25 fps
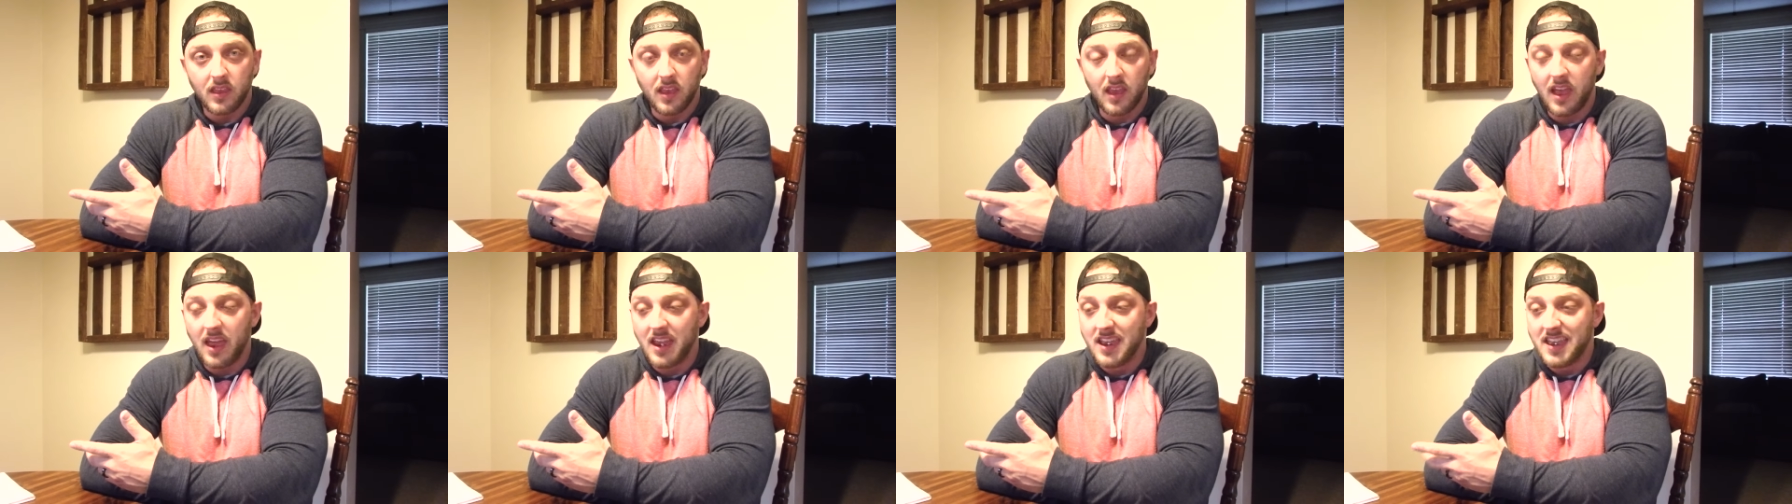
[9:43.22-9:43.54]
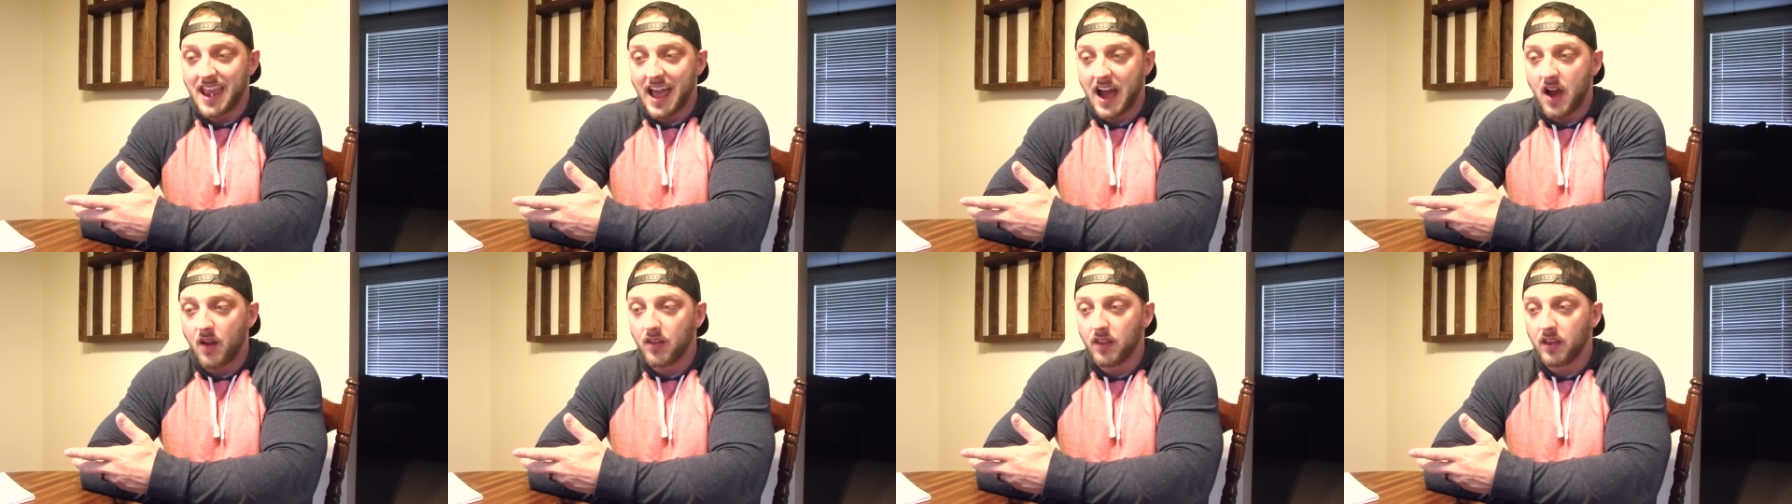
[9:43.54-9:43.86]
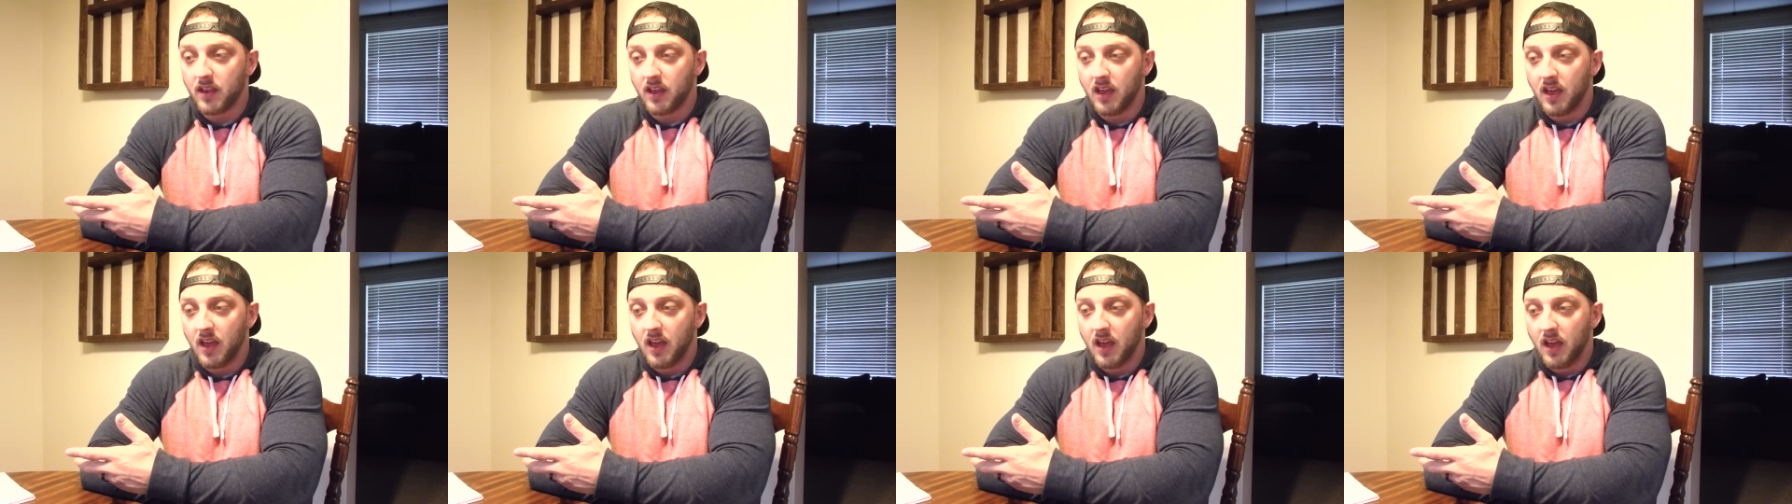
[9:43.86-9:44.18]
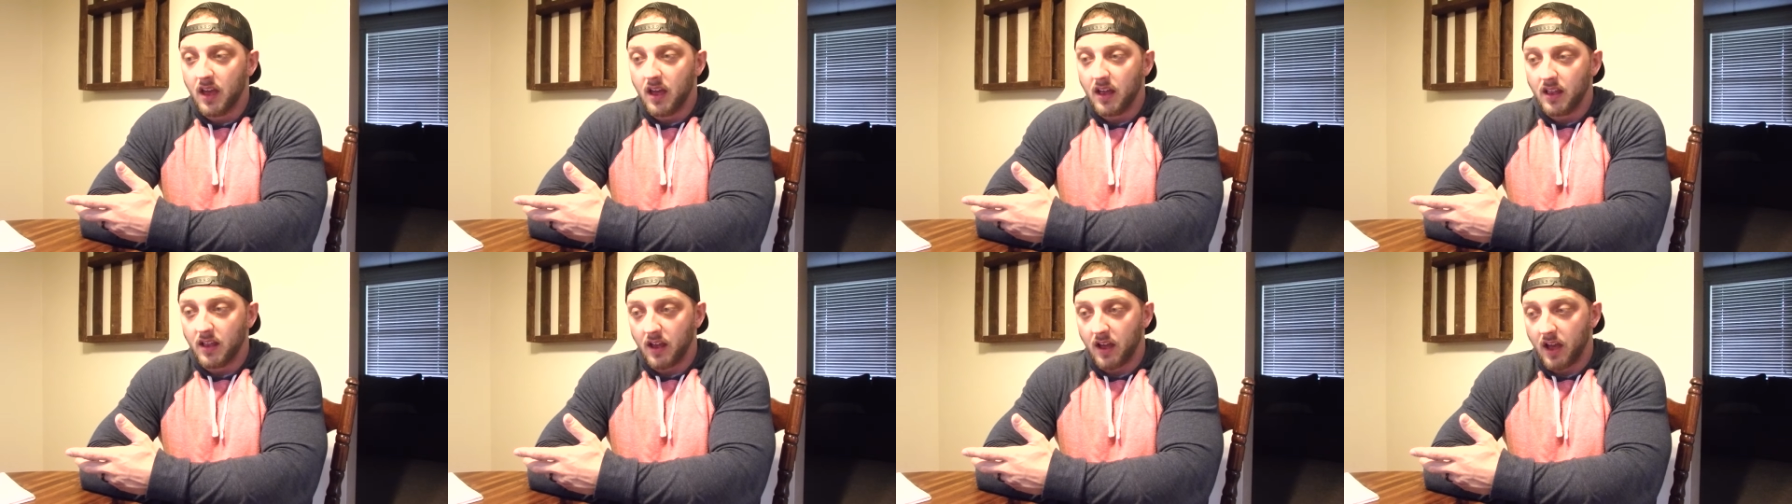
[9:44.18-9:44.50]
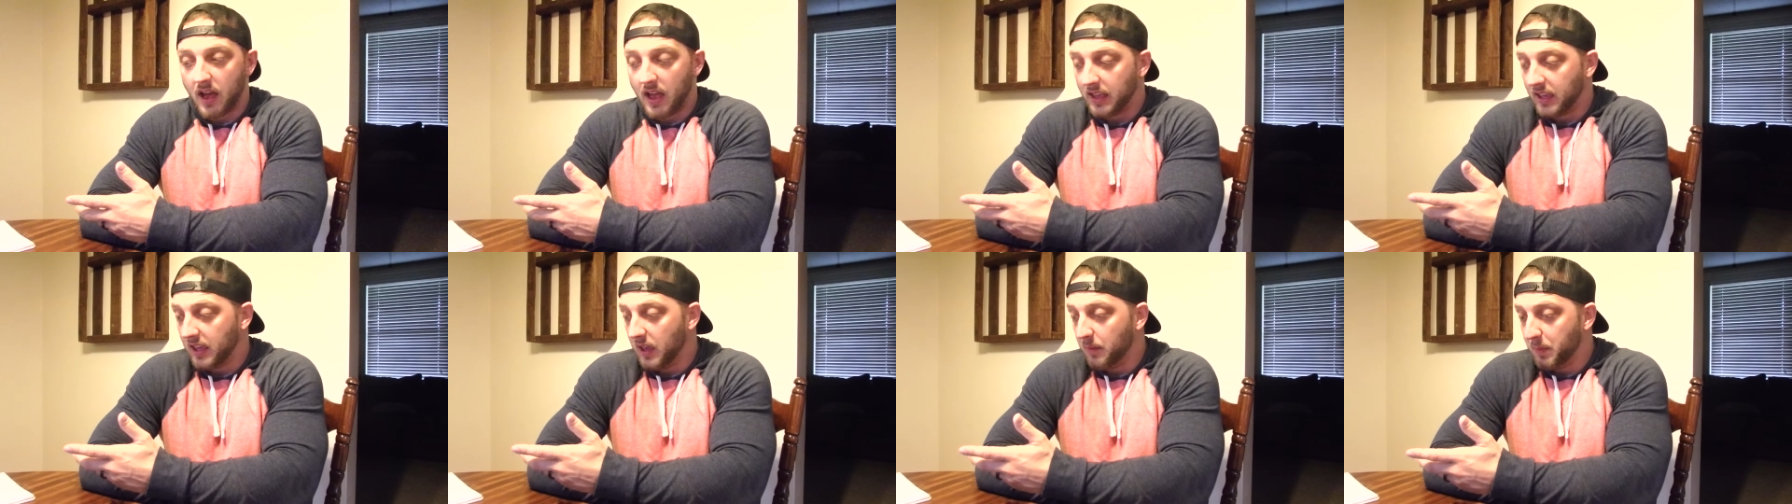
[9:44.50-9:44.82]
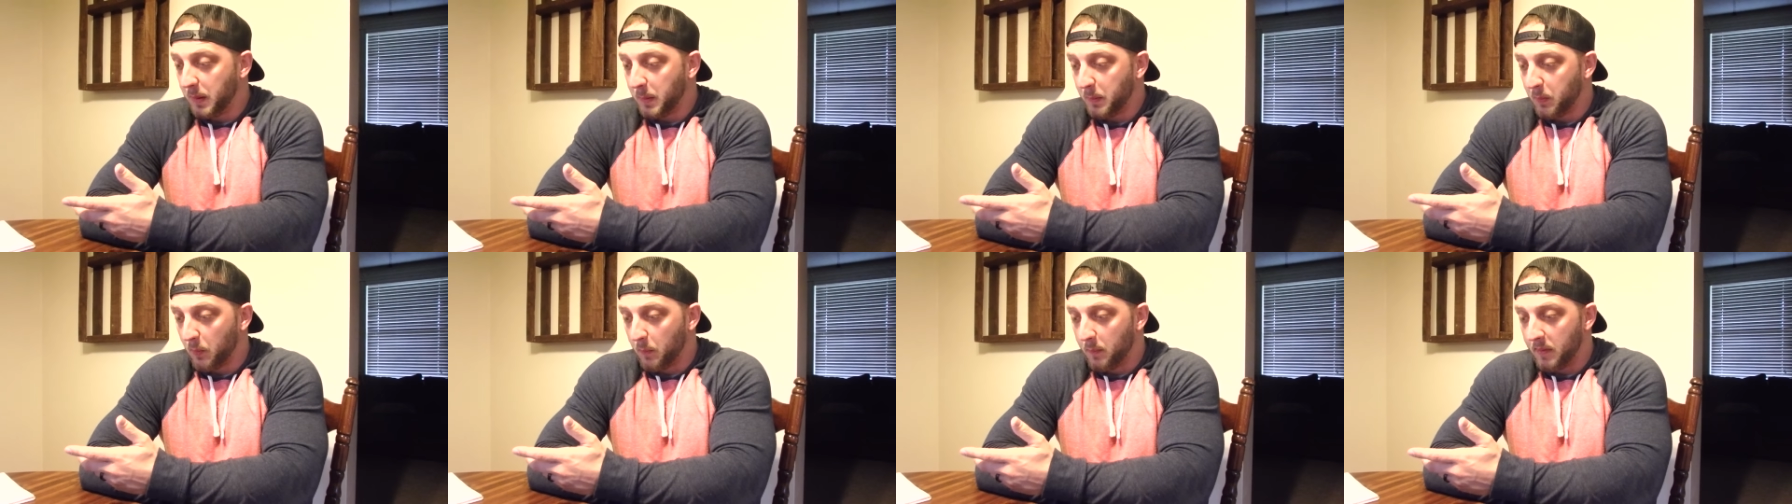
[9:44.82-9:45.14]
And now that I get
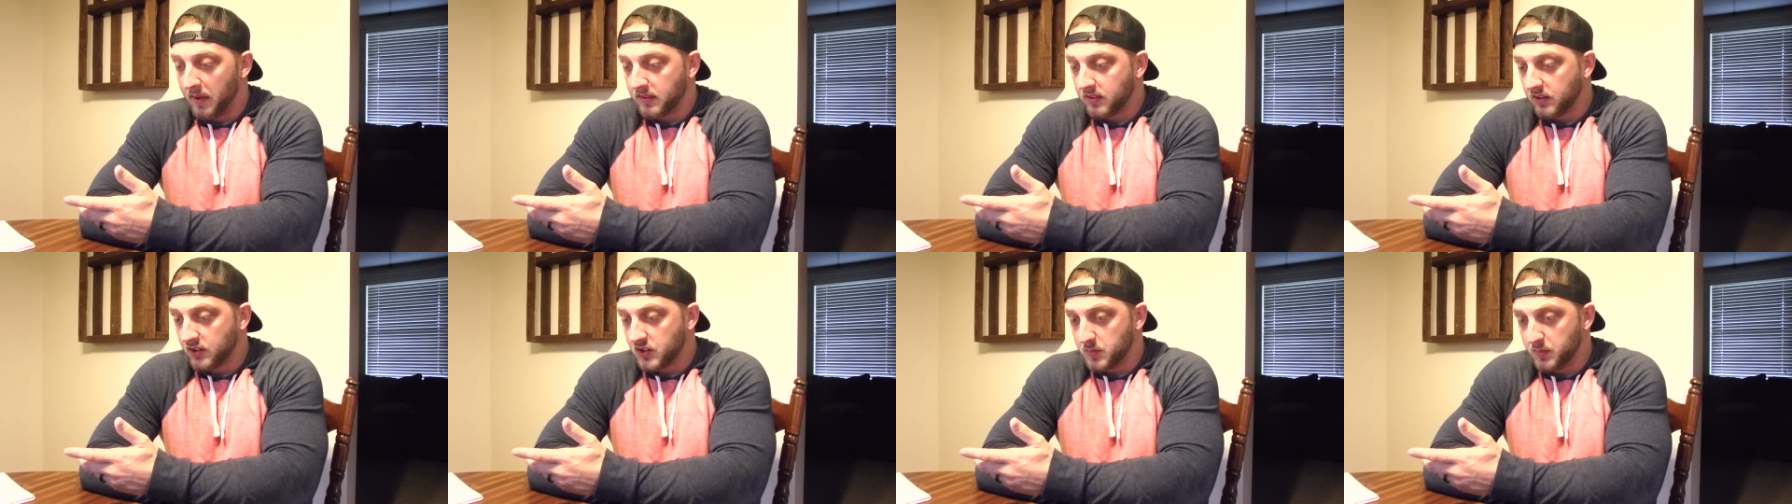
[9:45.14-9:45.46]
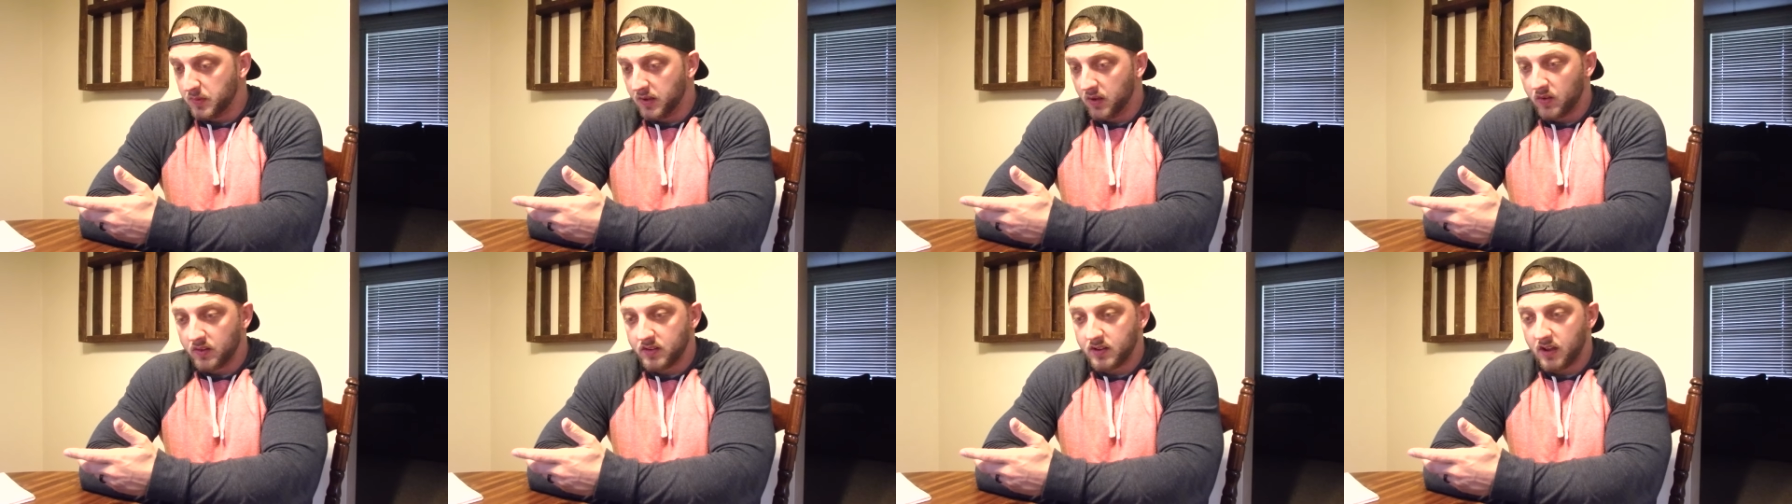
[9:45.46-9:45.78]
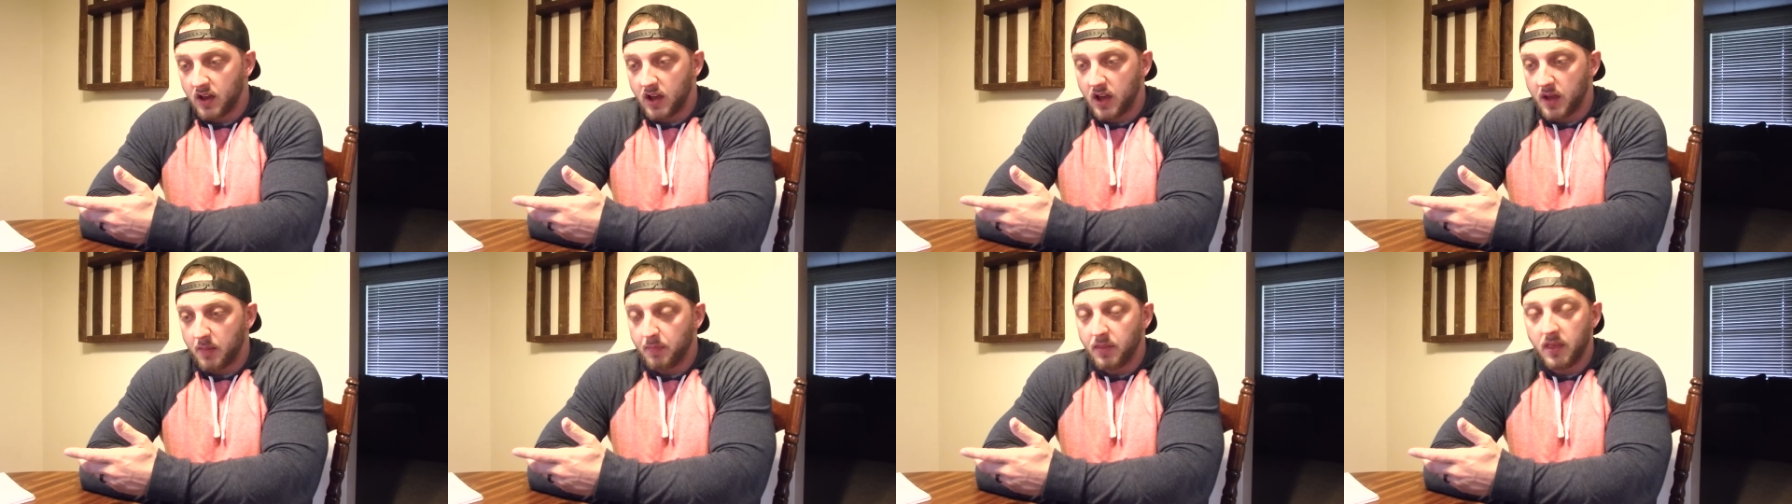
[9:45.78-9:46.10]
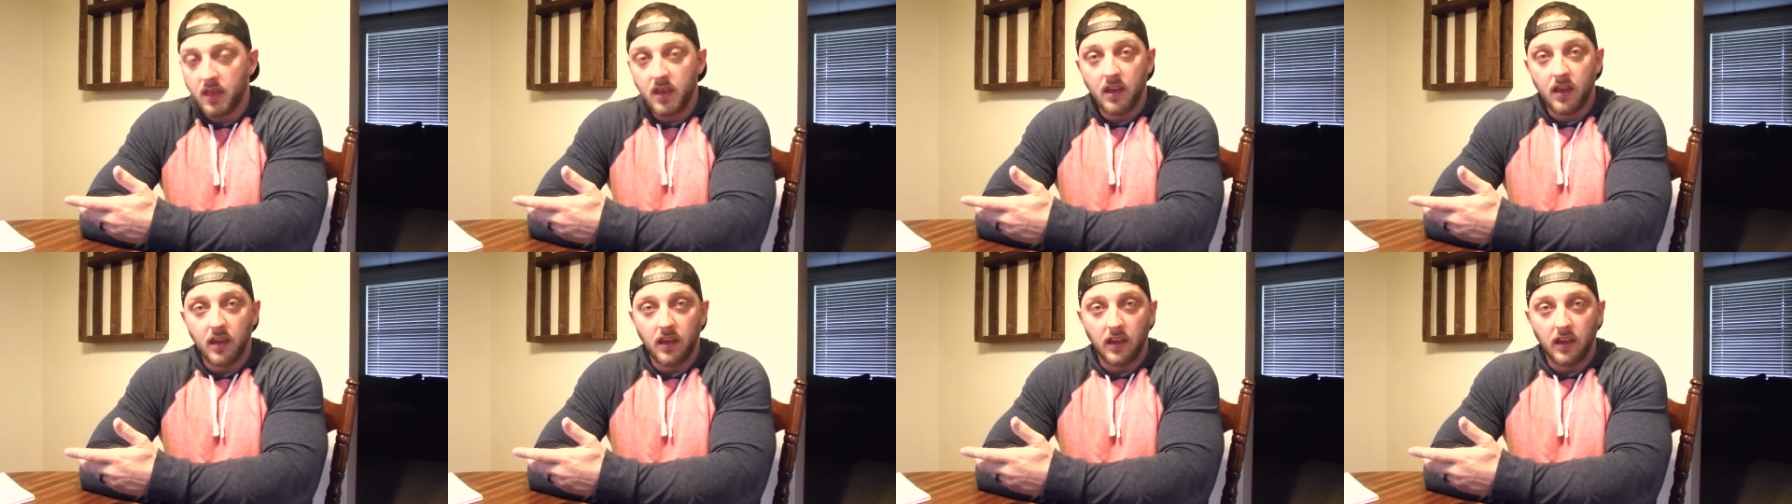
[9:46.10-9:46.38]
people messaging me all the time,